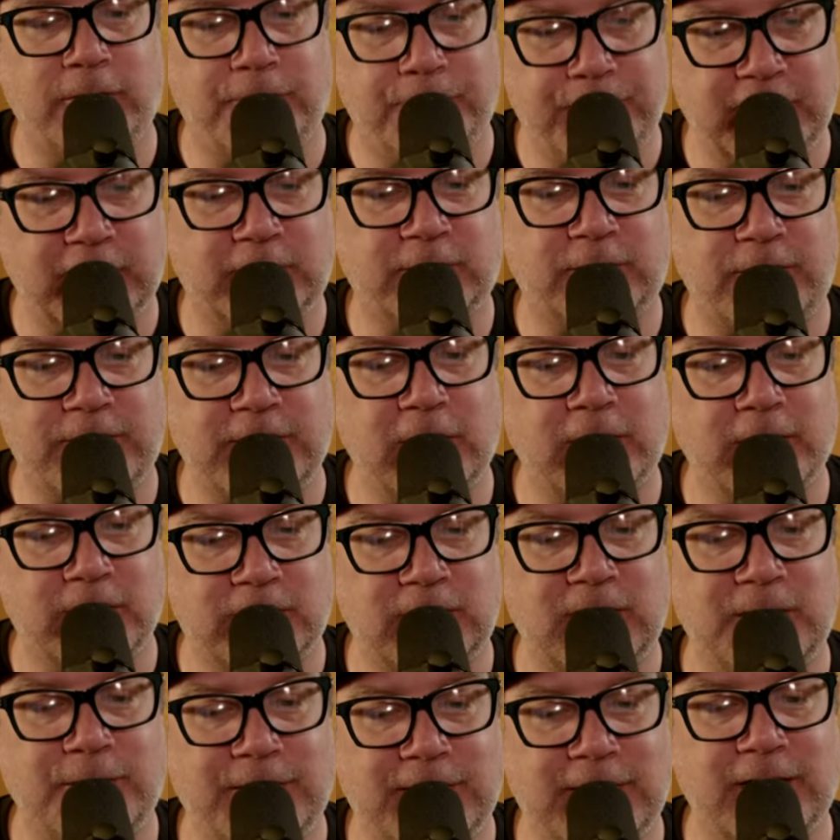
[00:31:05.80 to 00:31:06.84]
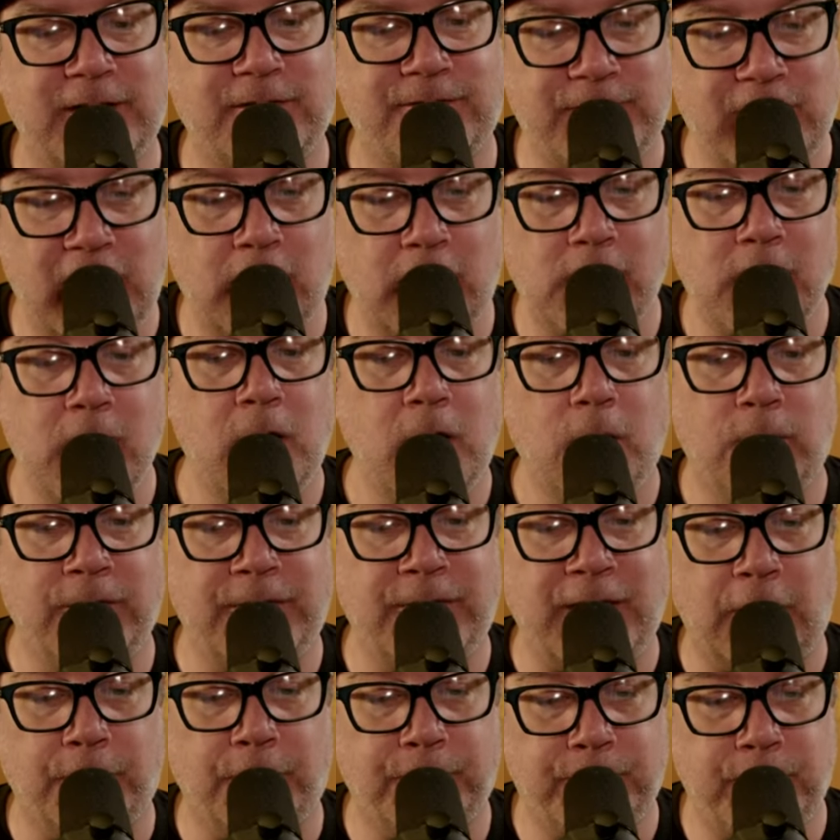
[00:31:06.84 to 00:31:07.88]
picks to the youngest team in the NFL
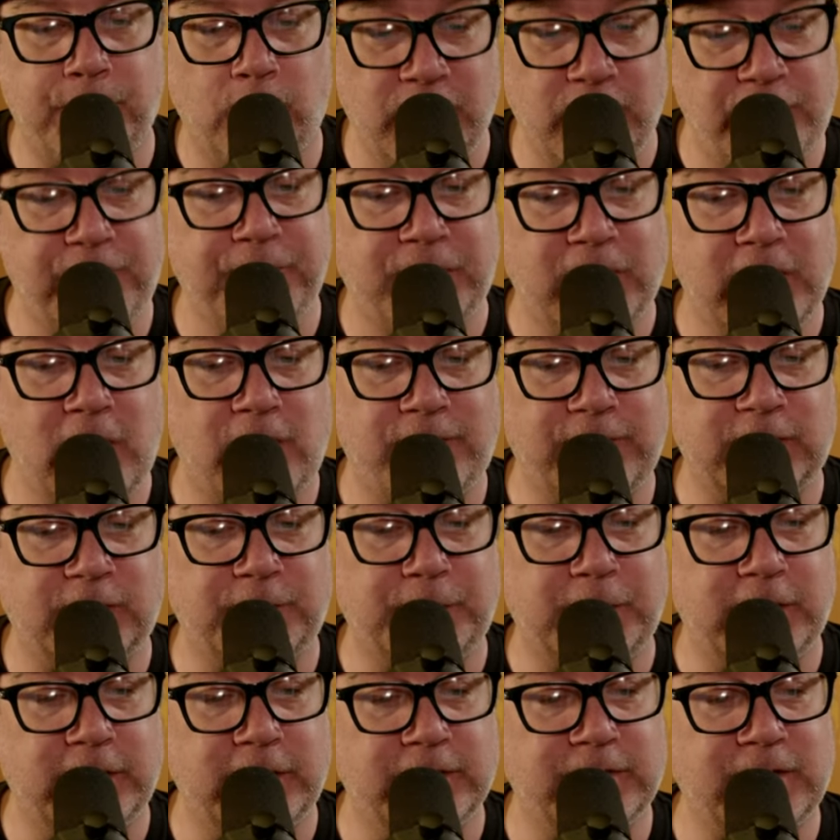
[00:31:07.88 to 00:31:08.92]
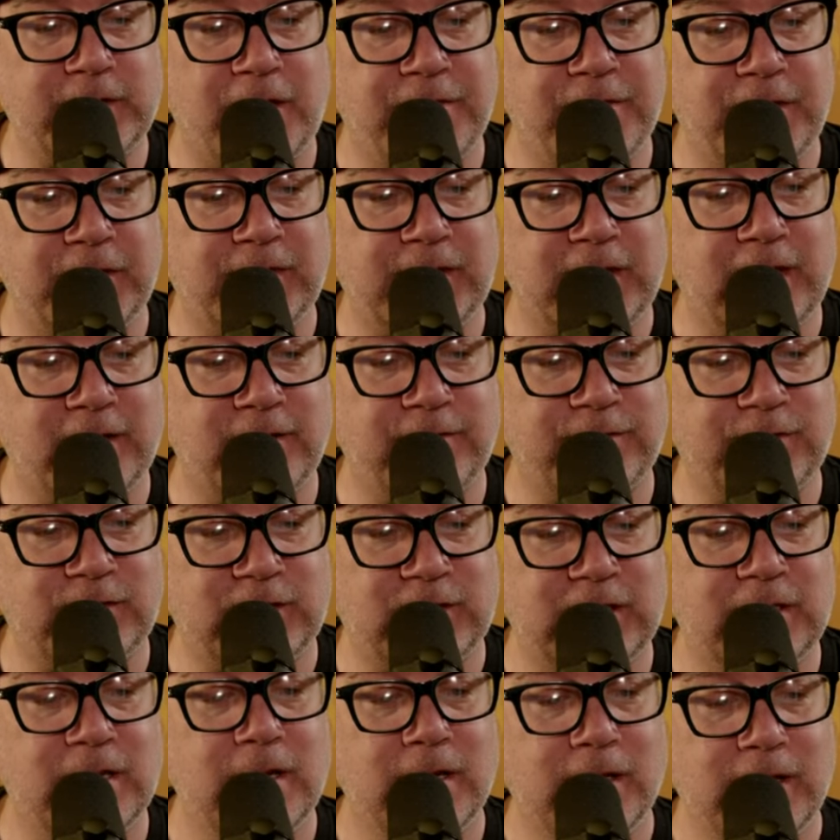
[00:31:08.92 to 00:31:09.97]
with playoff experience, I think the
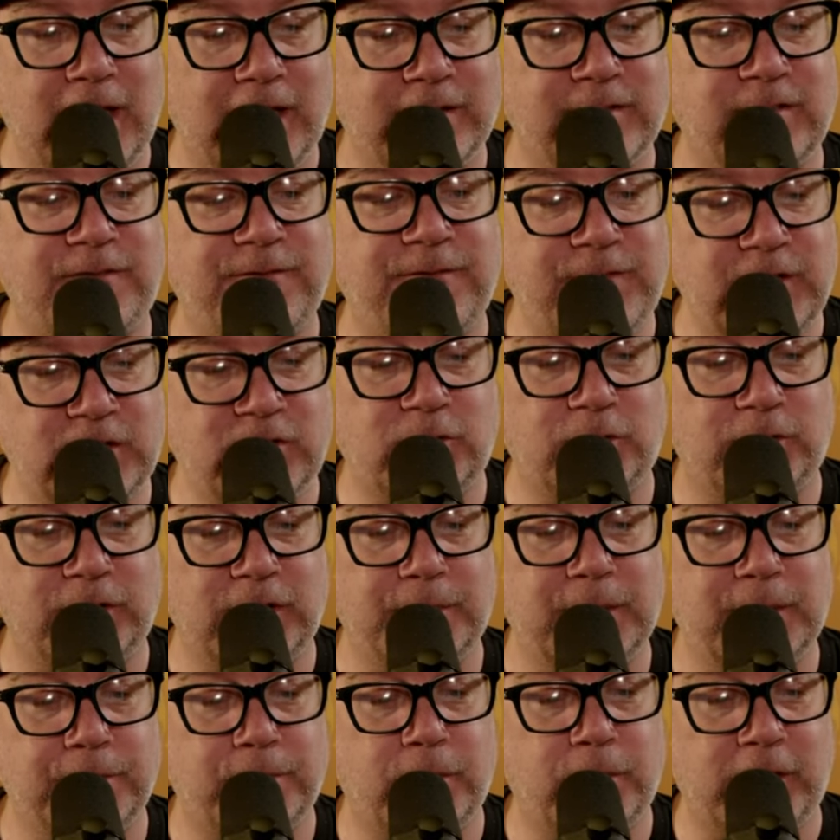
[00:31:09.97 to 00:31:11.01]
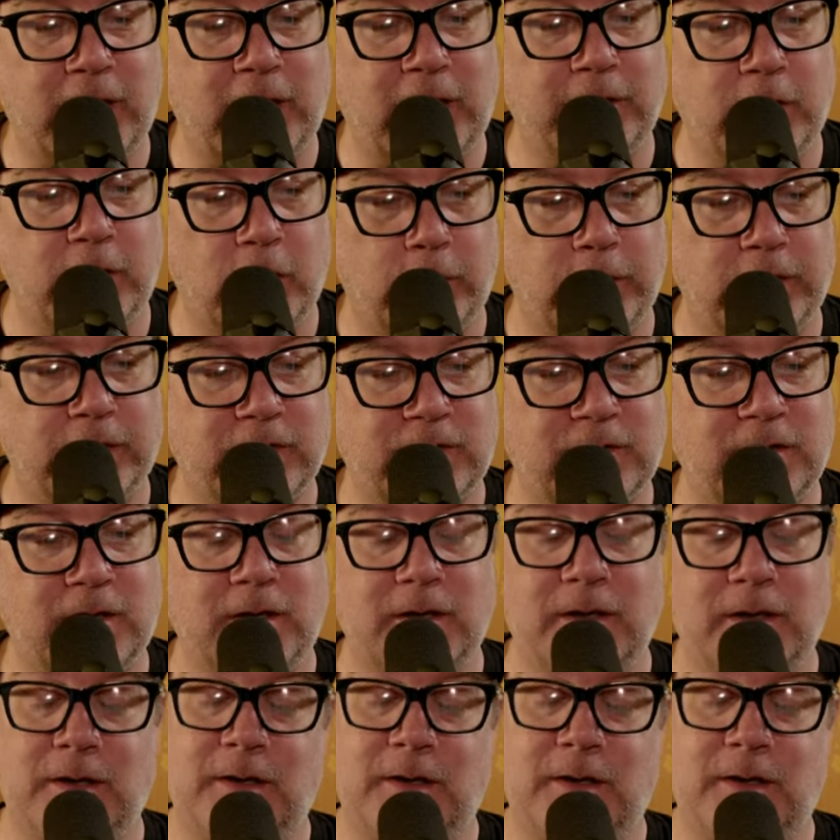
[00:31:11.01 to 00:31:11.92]
NFC has officially been put on notice.